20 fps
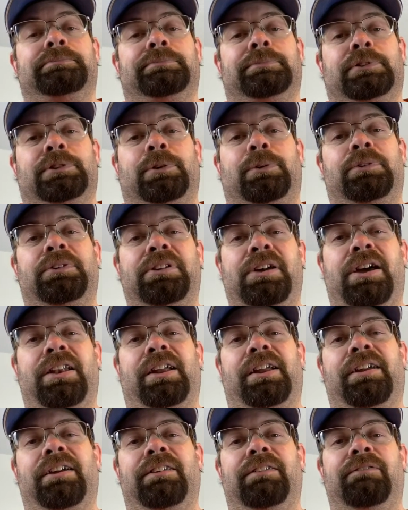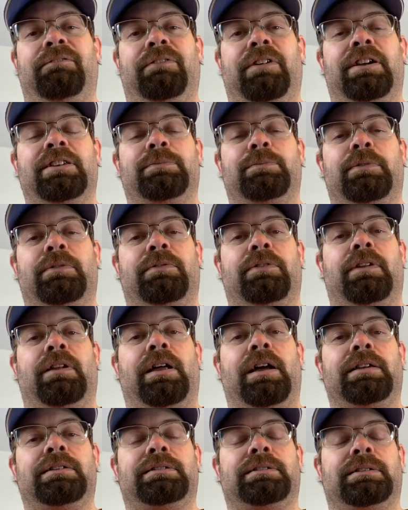So not a good investment for the
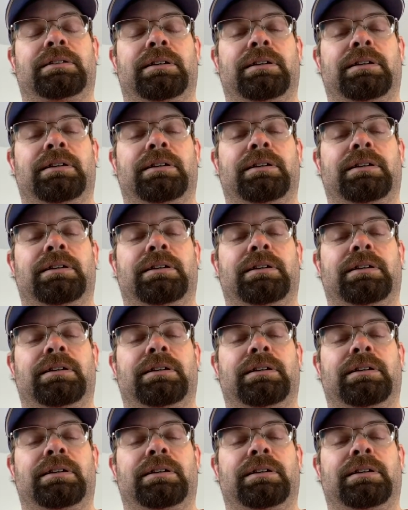last